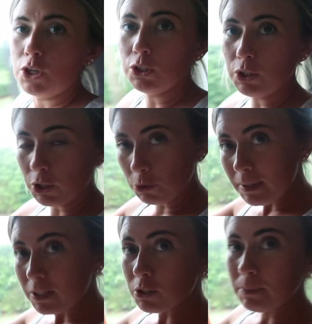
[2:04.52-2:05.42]

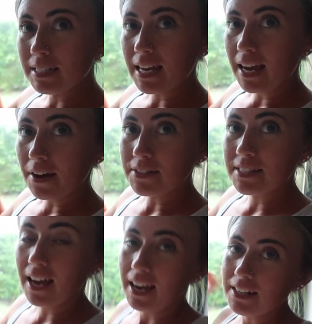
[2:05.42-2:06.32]
gloomy, gloomy day
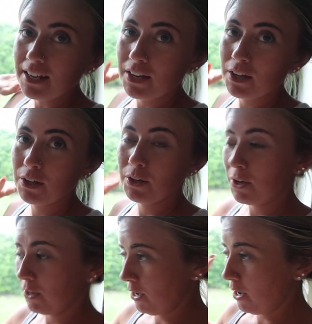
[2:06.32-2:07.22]
outside
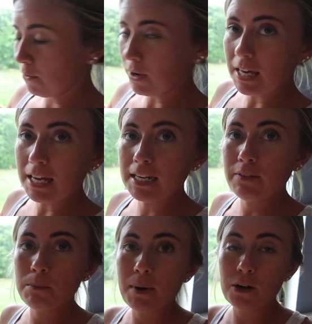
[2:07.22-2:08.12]
an
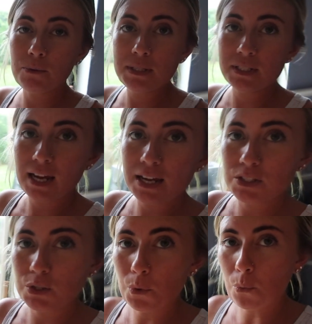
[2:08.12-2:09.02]
even better reason as to